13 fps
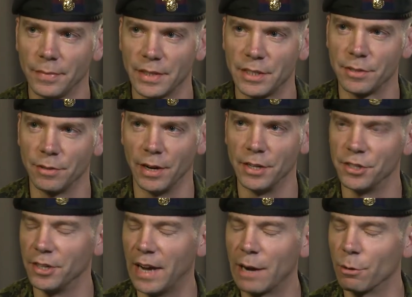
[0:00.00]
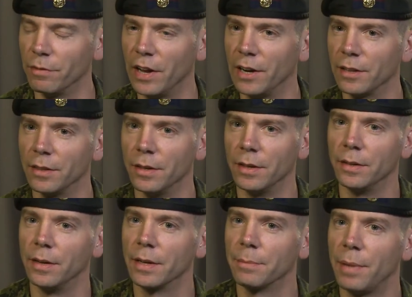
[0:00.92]
strange and aggravating,
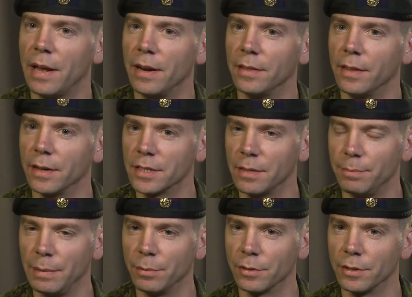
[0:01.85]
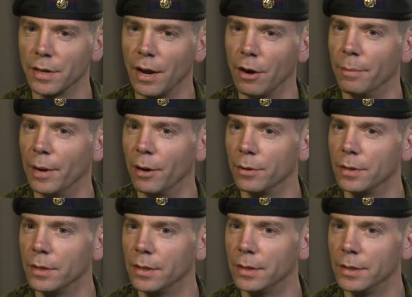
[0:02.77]
the like petty things that people could care
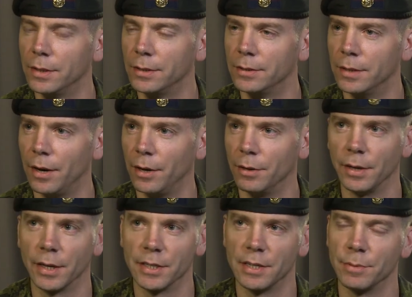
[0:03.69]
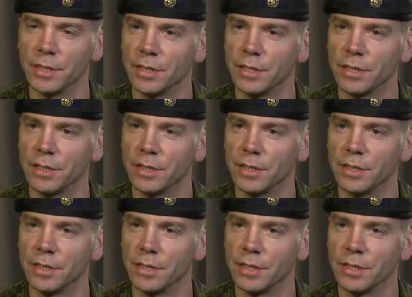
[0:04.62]
about. I don't know. I guess